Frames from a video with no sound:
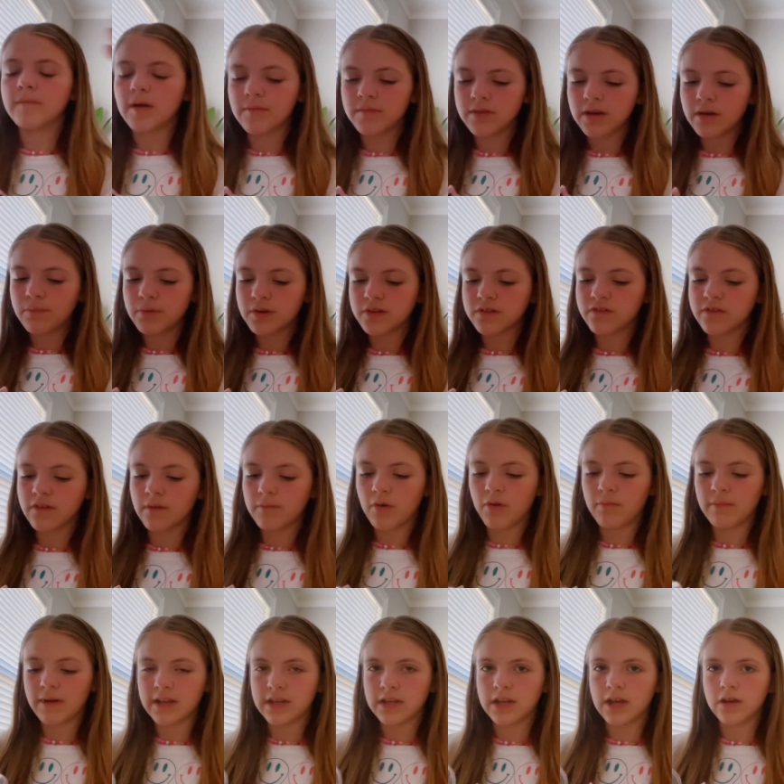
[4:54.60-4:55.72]
I'm going to put some on my
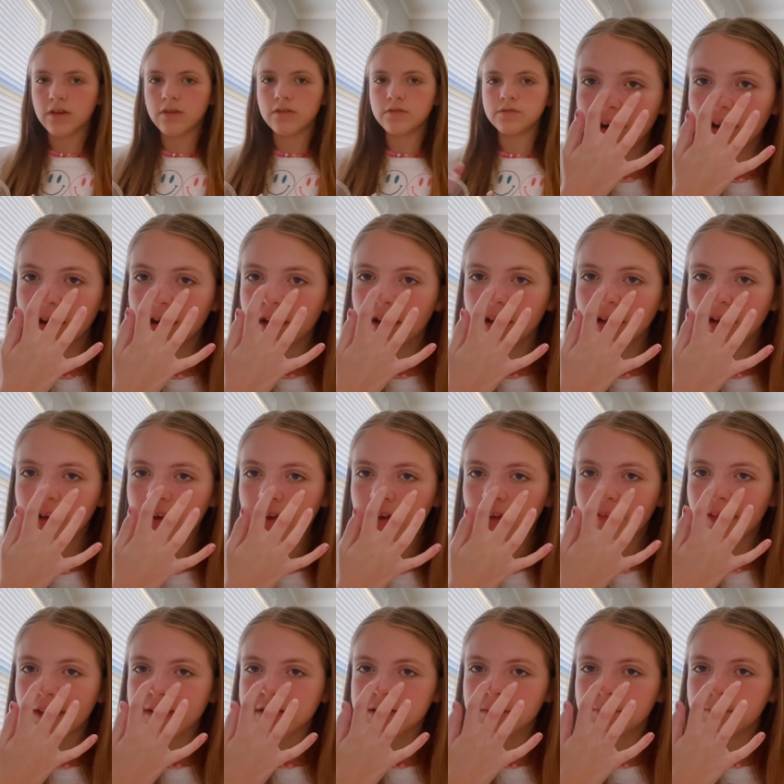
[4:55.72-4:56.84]
nose, like
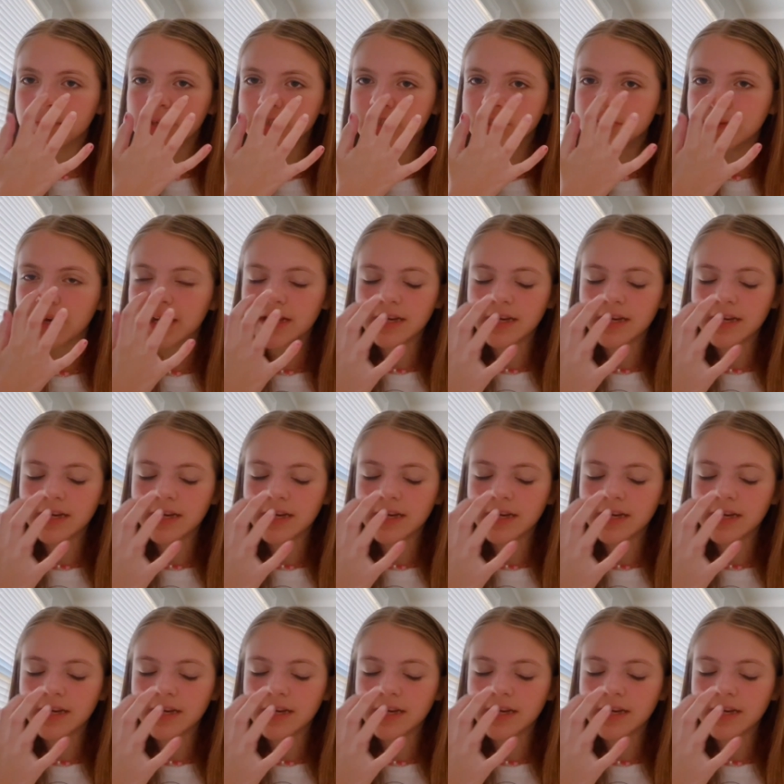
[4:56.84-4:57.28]
the bridge of my